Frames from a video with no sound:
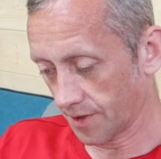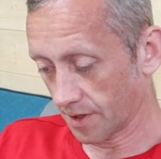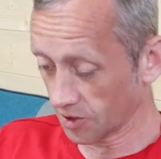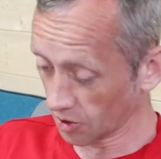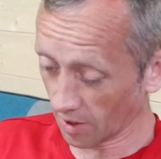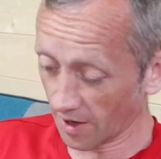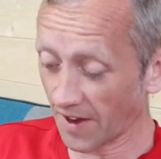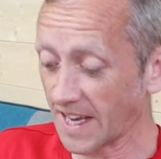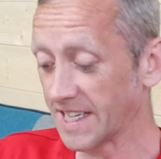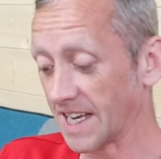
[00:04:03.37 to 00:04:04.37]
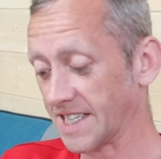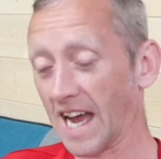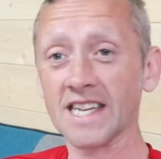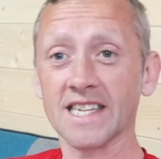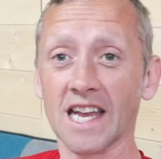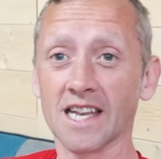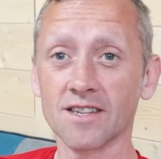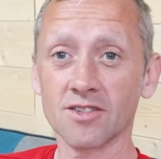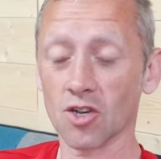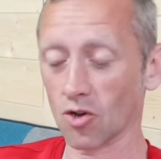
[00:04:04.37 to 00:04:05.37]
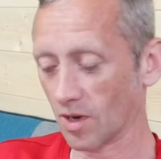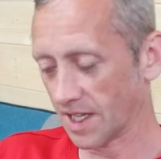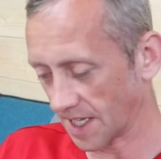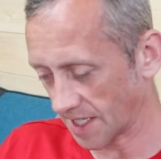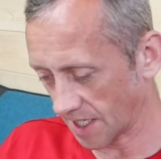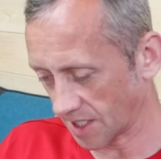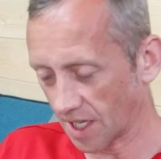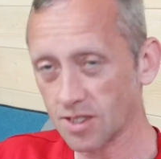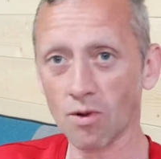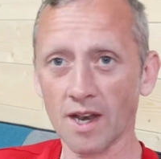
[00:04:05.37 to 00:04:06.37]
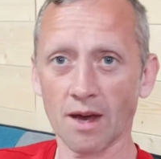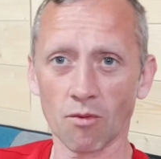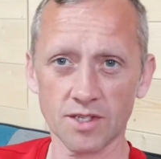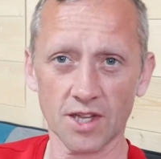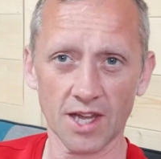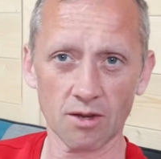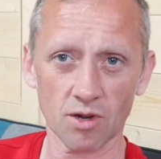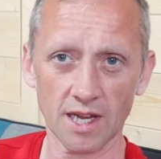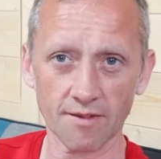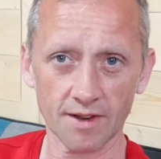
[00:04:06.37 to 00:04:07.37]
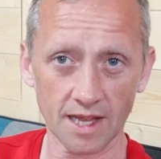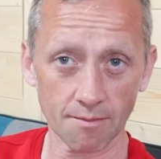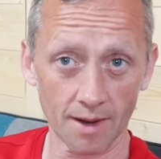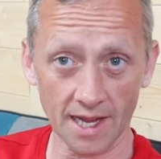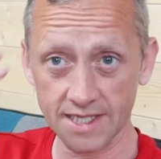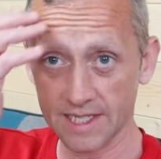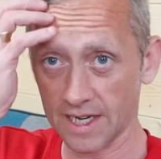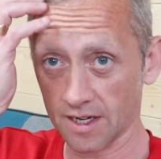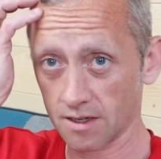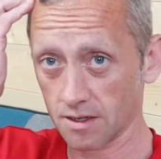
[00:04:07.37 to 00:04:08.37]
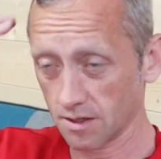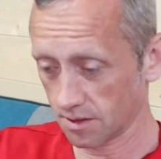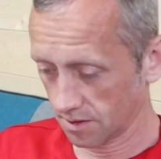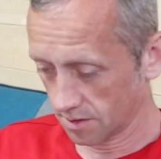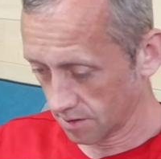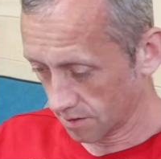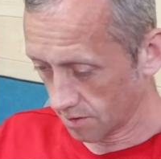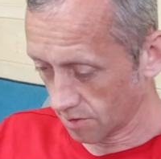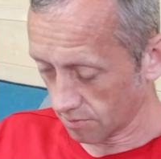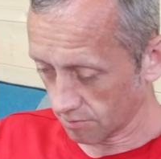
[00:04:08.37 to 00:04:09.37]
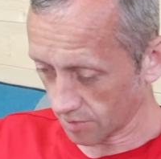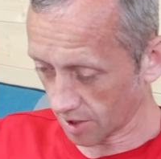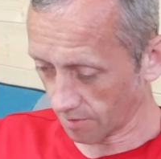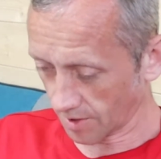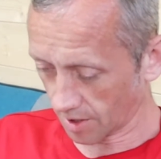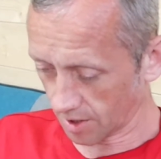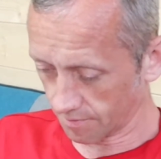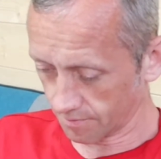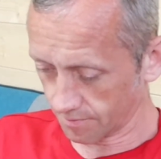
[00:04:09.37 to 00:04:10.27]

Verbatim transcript: So if he shields, I shield. Do you know, it, it, it's one of them ones I think we're evenly matched here. There we are.